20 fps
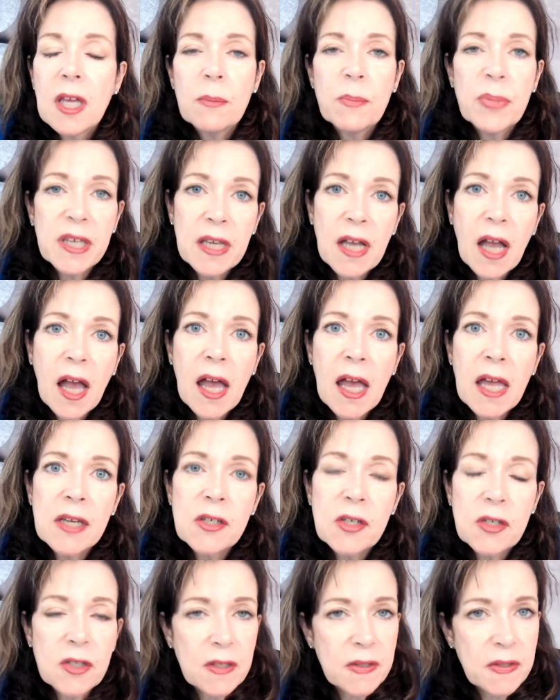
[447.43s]

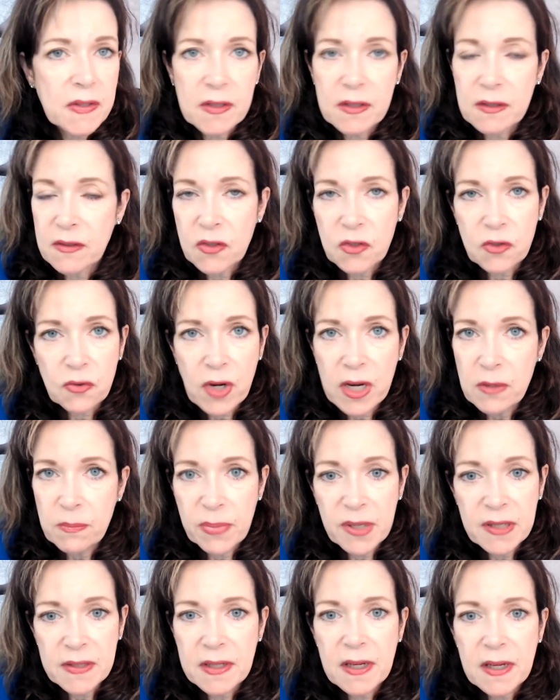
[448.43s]
beyond just straight
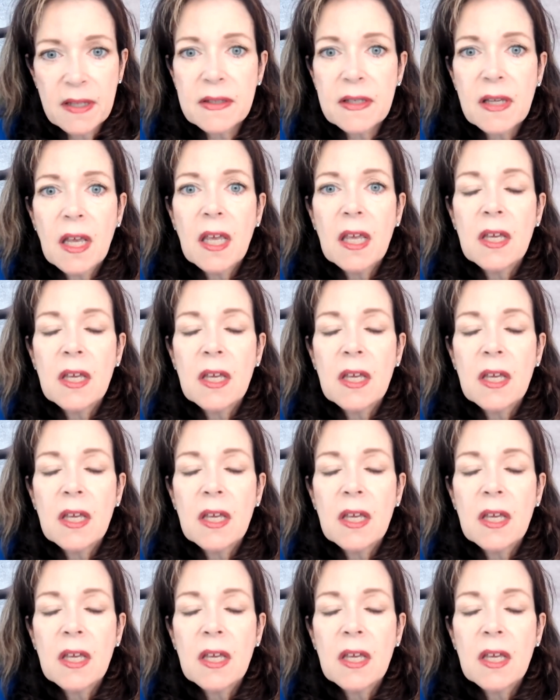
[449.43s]
business.